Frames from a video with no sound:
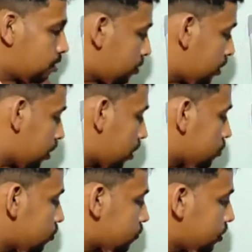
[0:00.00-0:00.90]
But in the case
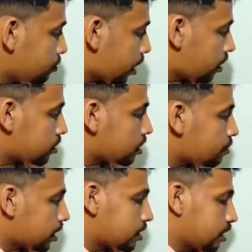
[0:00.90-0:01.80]
of symbiotic
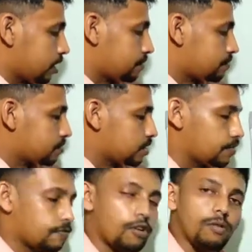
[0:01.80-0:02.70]
bacteria, they
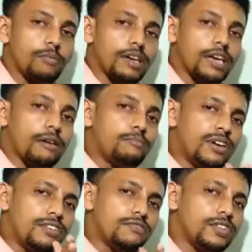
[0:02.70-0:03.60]
form a
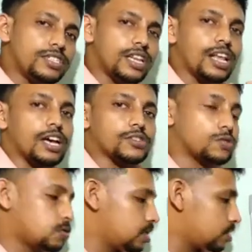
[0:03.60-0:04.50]
beneficial
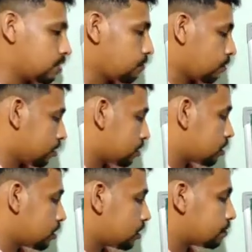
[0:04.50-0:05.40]
association with
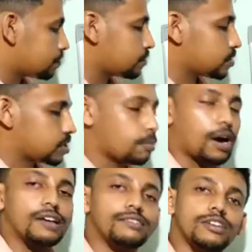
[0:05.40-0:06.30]
some
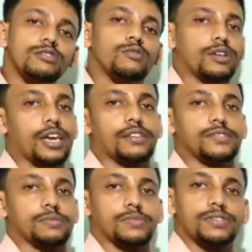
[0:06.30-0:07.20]
other
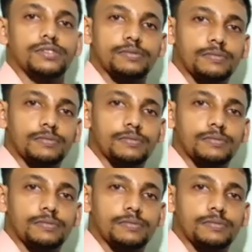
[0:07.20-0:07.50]
organisms.